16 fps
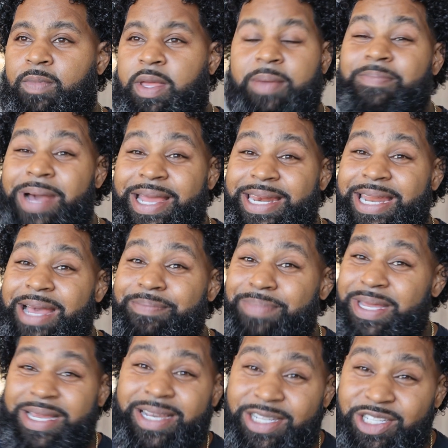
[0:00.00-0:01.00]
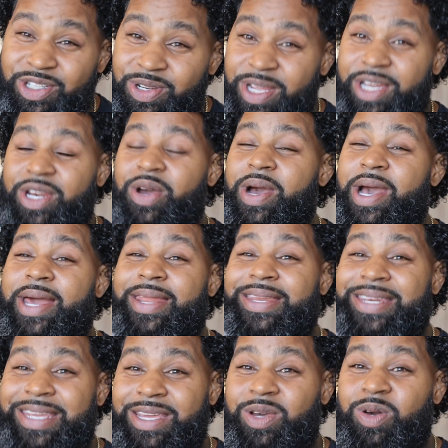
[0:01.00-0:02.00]
It might not be because you didn't know how to
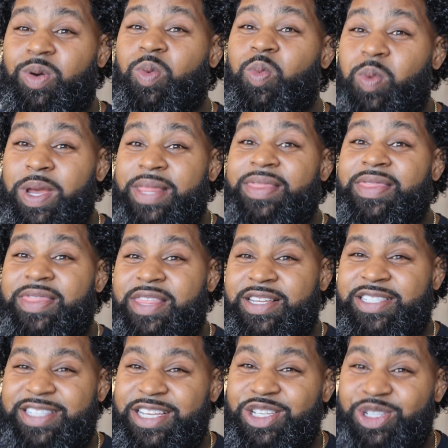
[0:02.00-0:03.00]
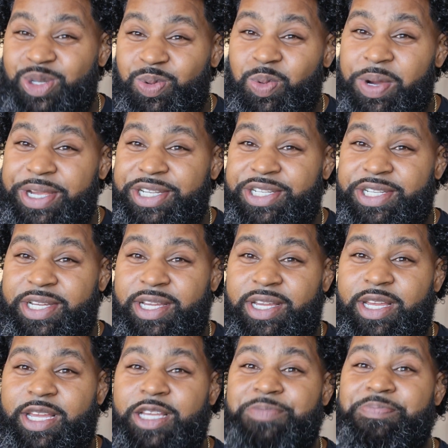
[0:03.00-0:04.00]
deal with the
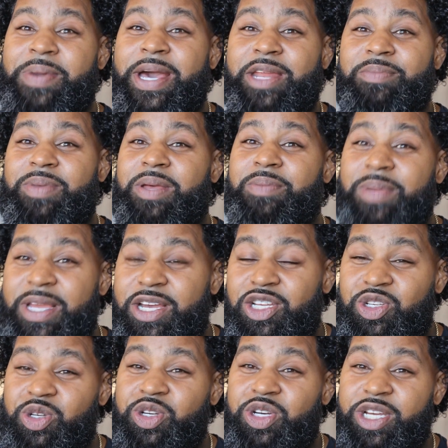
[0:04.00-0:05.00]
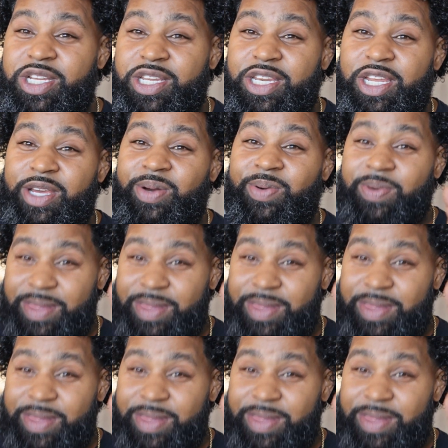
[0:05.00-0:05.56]
situation. It might have been because you couldn't deal